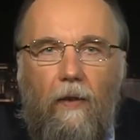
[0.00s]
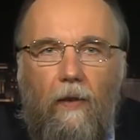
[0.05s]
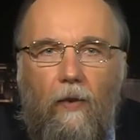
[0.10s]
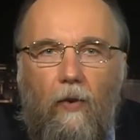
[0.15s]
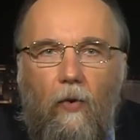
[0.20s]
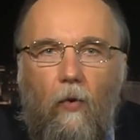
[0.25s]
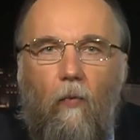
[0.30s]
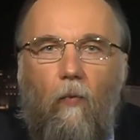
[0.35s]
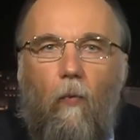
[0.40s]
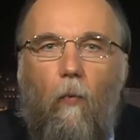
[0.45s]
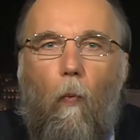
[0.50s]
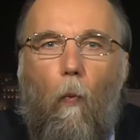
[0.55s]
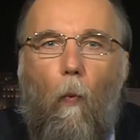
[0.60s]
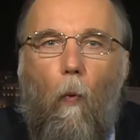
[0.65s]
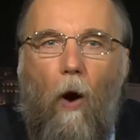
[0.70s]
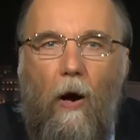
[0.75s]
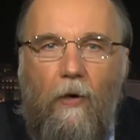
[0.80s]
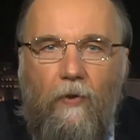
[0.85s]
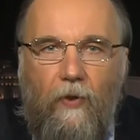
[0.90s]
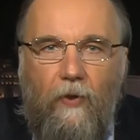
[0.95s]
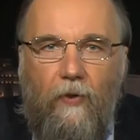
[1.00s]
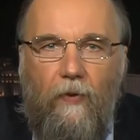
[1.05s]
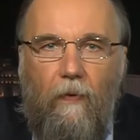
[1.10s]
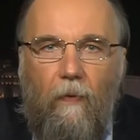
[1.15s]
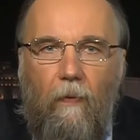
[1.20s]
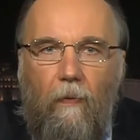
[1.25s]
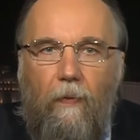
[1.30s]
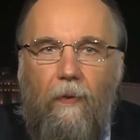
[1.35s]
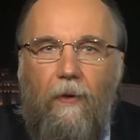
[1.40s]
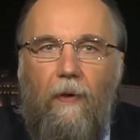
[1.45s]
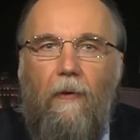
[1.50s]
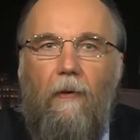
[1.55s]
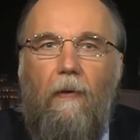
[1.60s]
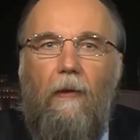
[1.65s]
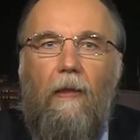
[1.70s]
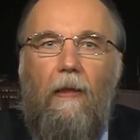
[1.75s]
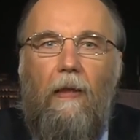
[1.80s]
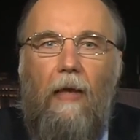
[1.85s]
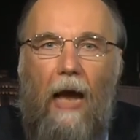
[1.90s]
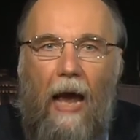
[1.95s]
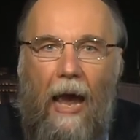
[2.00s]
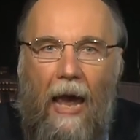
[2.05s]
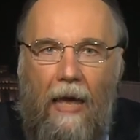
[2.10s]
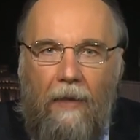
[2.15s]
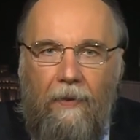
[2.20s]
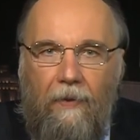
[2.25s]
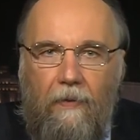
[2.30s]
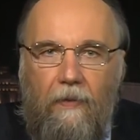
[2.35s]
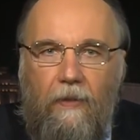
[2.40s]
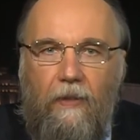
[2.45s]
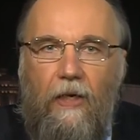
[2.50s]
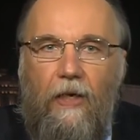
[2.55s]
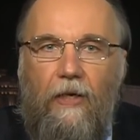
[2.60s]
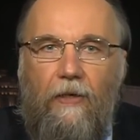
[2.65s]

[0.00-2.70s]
You watched the Athos